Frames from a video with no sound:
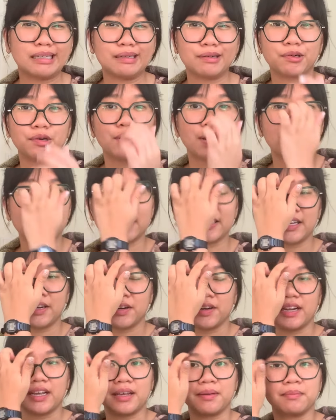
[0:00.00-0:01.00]
don't know how to say
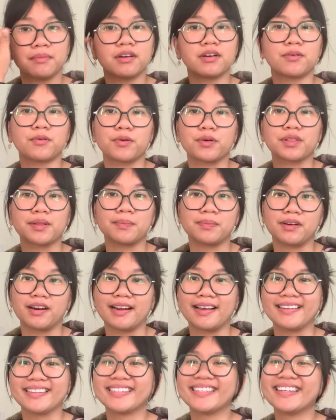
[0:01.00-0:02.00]
her name or the
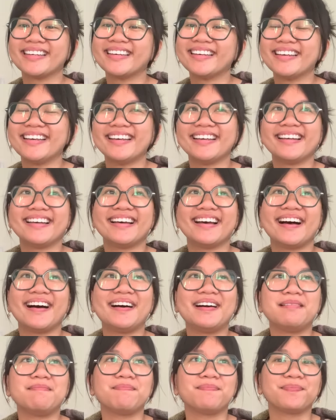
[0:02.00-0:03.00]
brand,
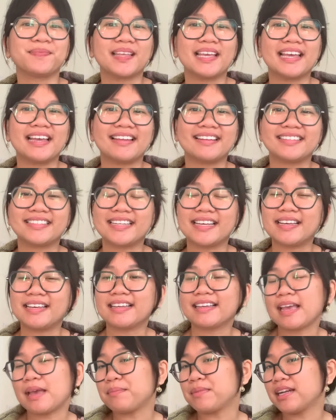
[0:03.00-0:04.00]
and
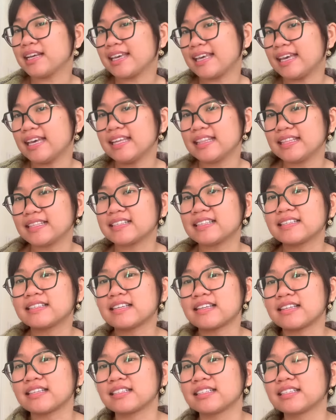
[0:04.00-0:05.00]
it came in a kit. This is
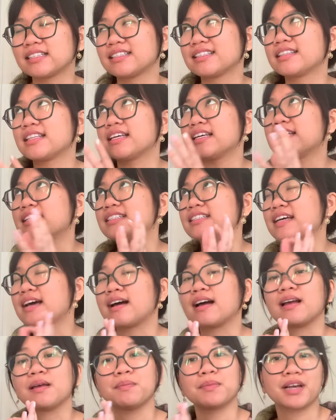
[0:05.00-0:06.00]
the
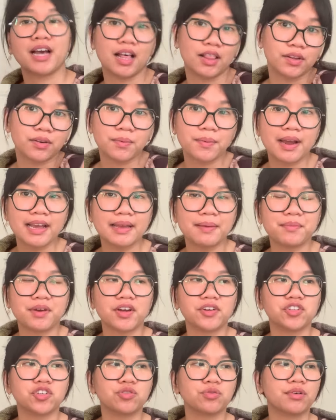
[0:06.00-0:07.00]
Thyme colorway. I'm
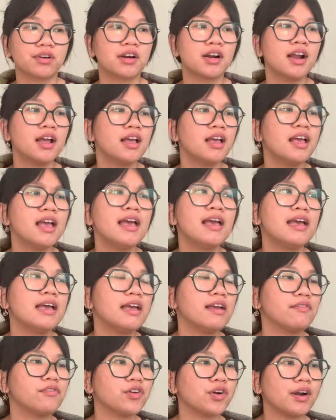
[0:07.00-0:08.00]
not sure
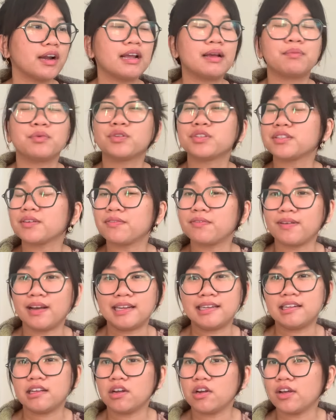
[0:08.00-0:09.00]
if you're able to
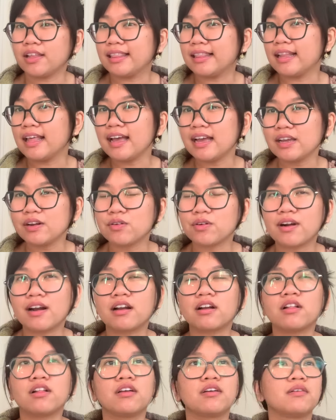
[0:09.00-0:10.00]
find it online or
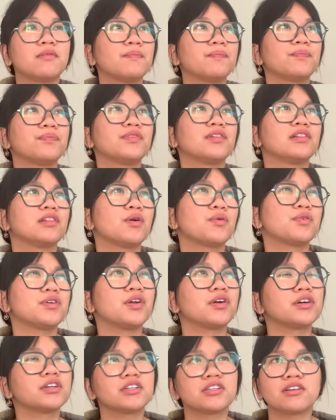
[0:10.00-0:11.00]
at a local
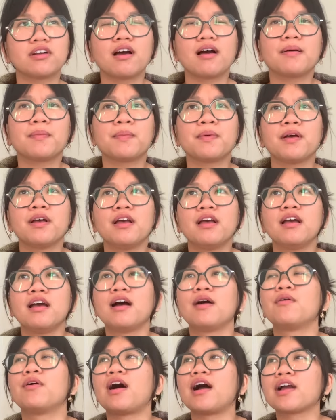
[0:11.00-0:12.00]
yarn shop.
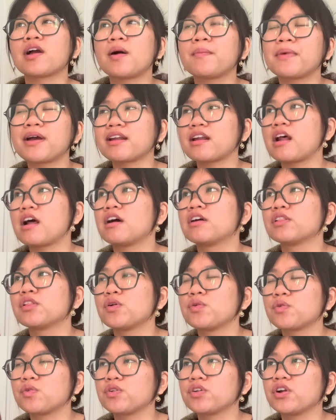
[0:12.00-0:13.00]
I got mine at a
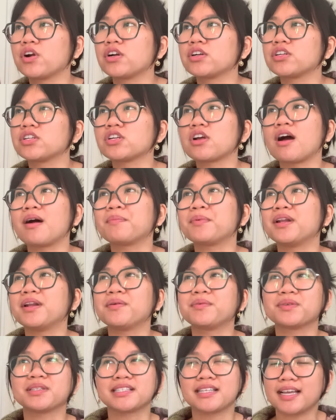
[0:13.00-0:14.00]
local yarn shop, and
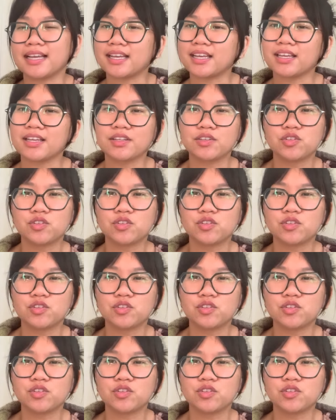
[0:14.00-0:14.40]
it was like